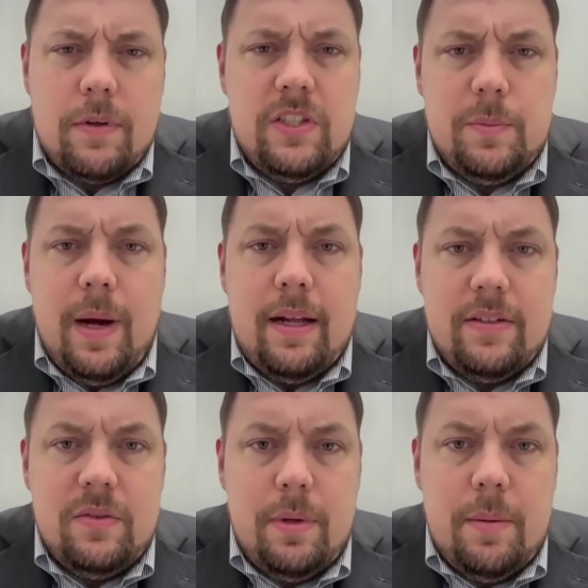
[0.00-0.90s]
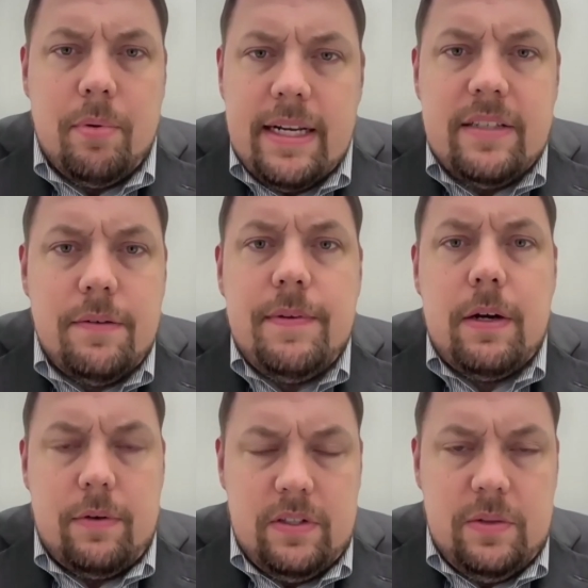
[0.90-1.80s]
response, but a pretty
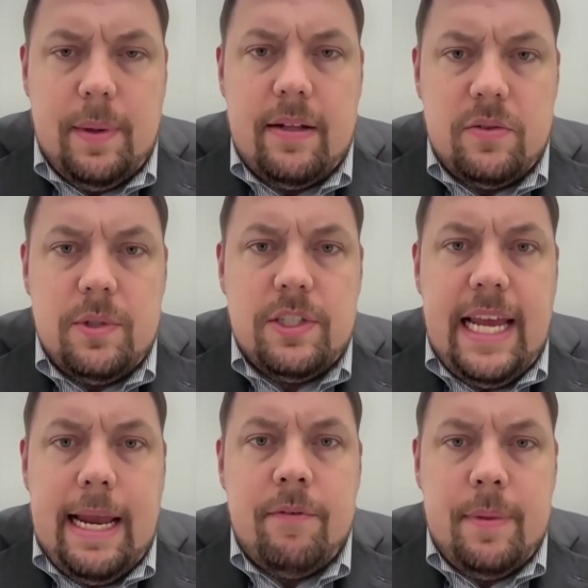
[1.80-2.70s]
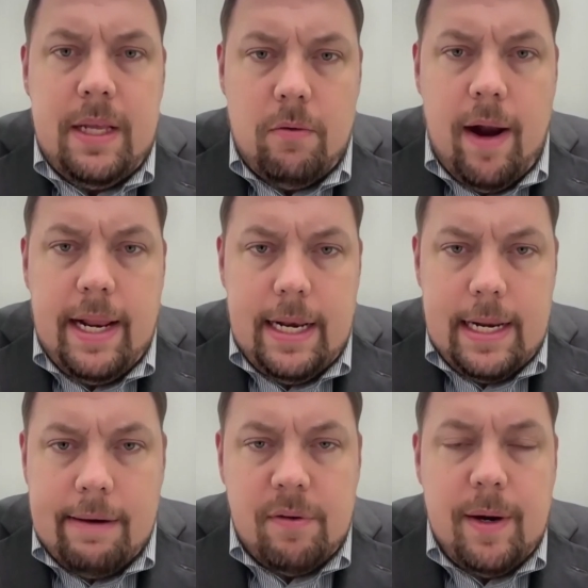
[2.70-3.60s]
severe response, which came from the Iranian
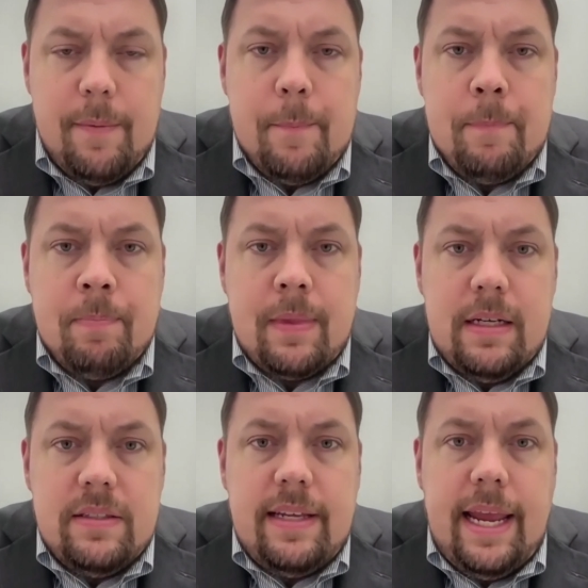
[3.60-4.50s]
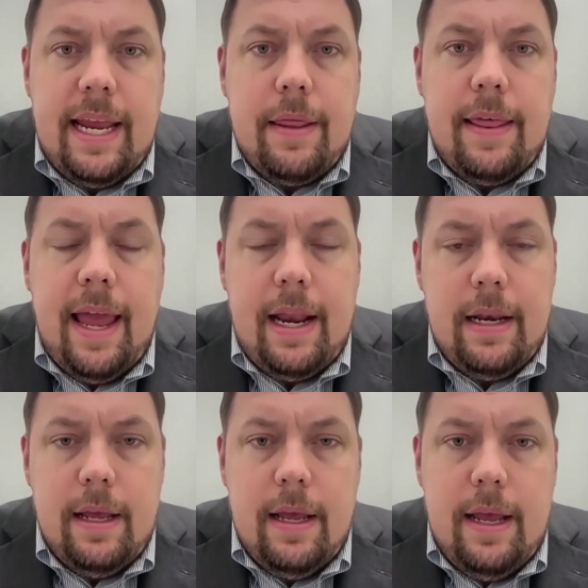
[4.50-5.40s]
government, saying
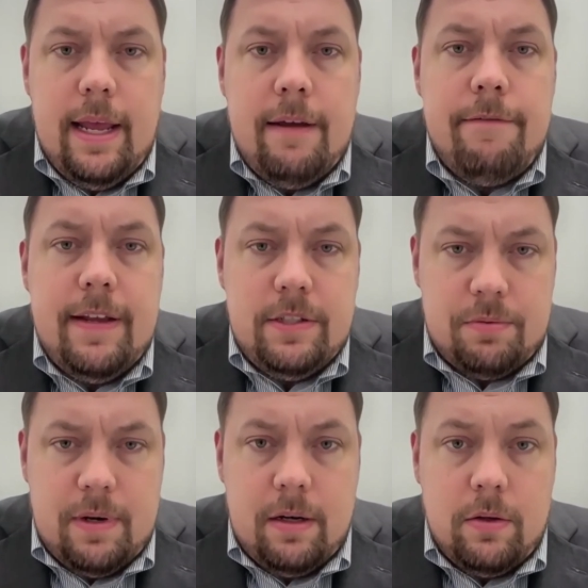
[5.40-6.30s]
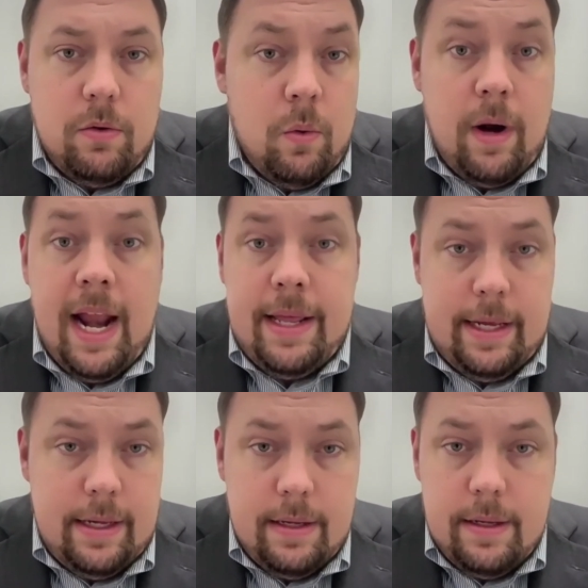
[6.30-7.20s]
that if Israel or
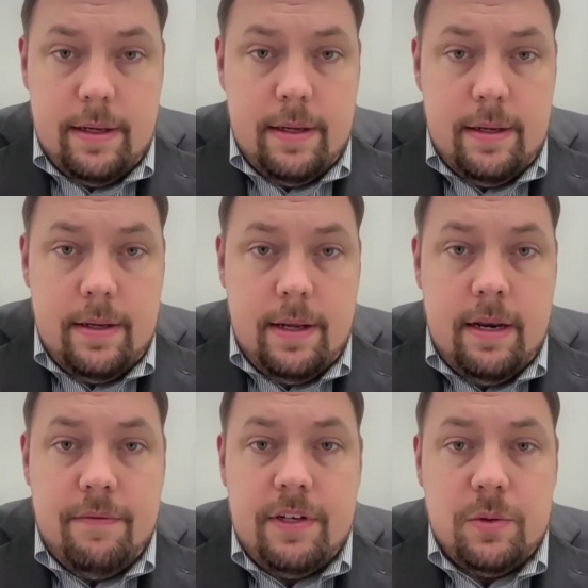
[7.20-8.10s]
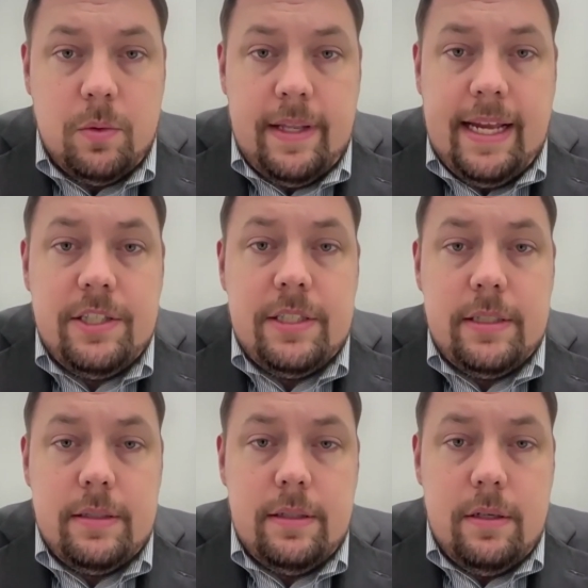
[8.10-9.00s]
any individual
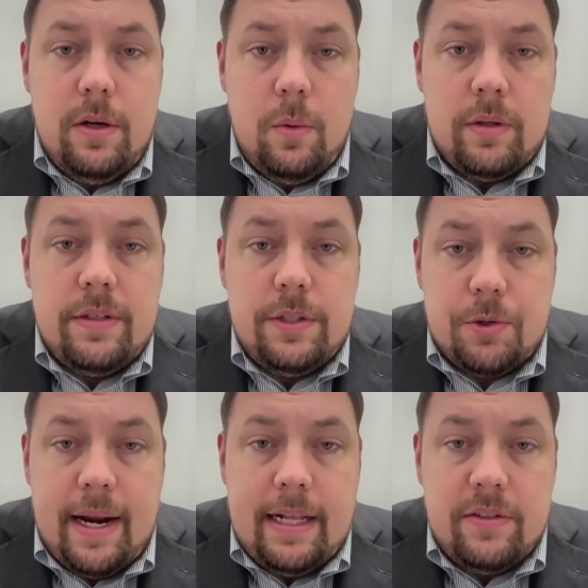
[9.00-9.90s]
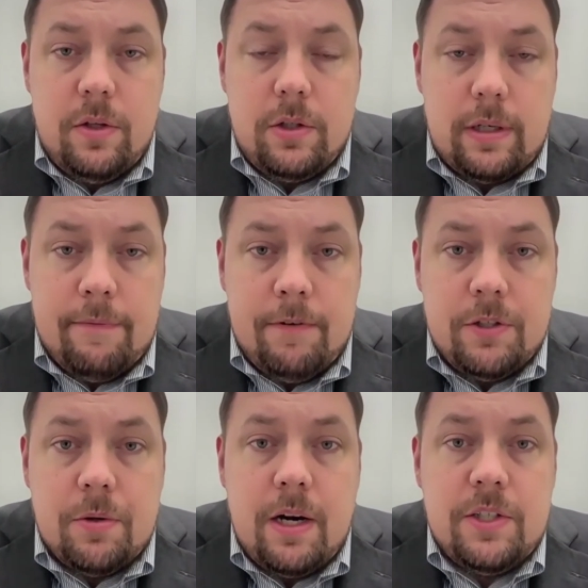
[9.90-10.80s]
nation were to strike its nuclear
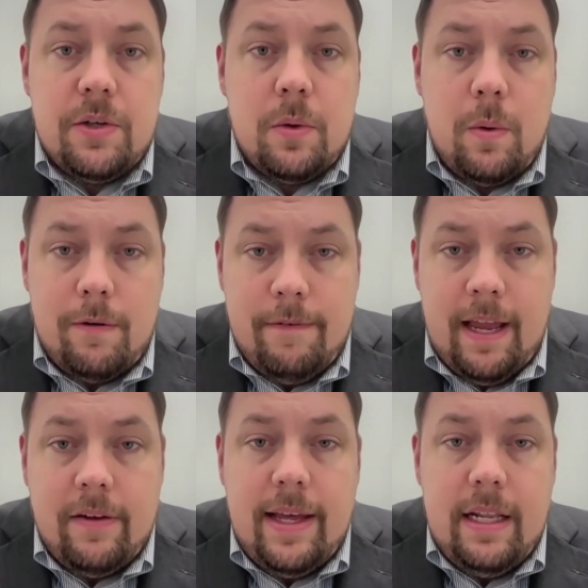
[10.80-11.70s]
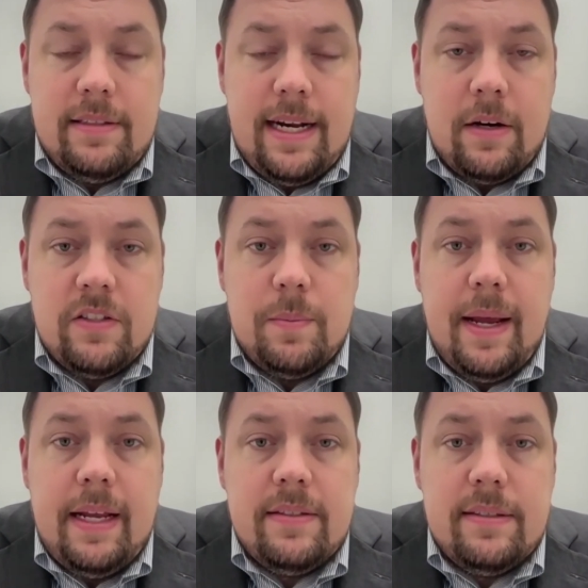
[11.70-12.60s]
infrastructure or violate its
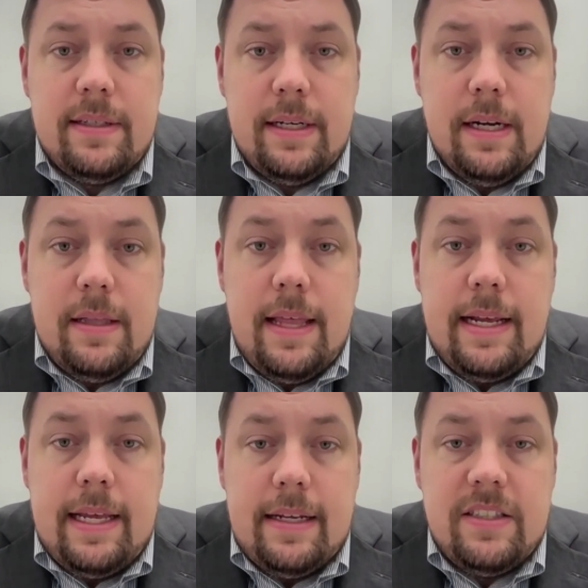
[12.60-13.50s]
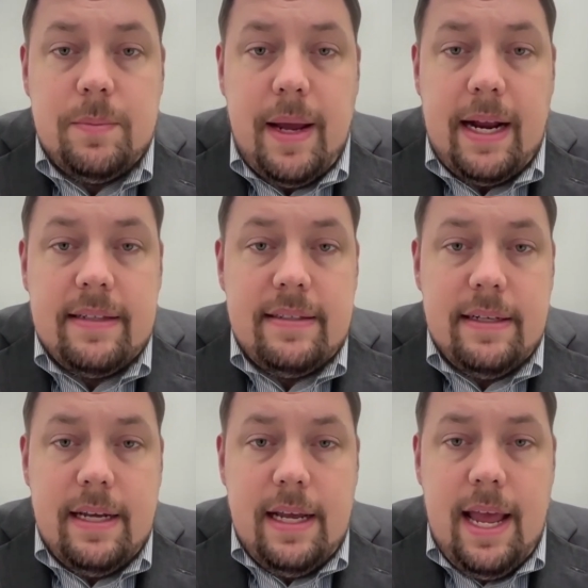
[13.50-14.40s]
airspace, they could expect
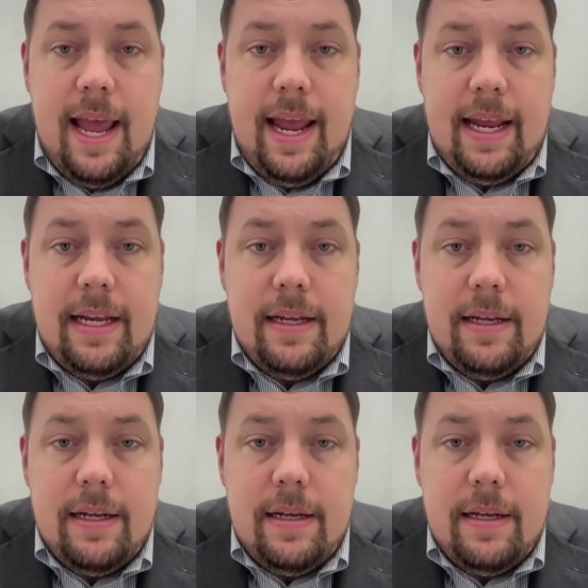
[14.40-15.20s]
a